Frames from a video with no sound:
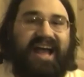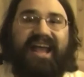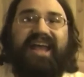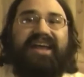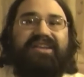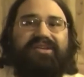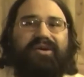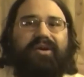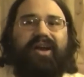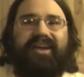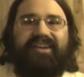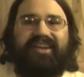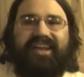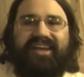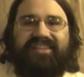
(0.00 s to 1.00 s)
I had no
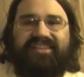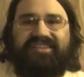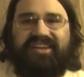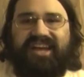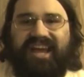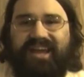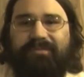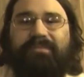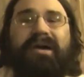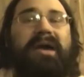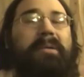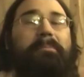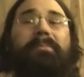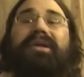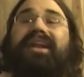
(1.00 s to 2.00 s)
idea at the time,
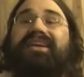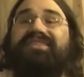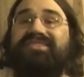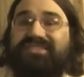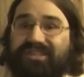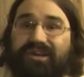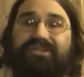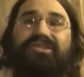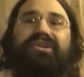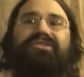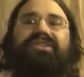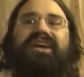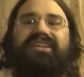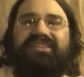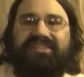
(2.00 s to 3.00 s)
but I still
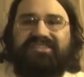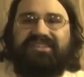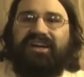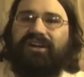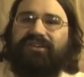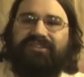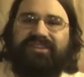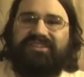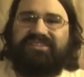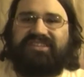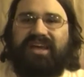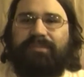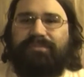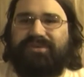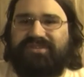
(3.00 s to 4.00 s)
don't like the title of
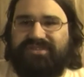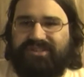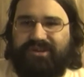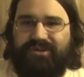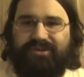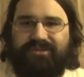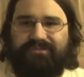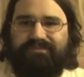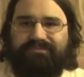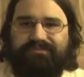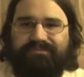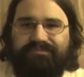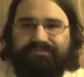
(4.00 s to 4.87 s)
this episode.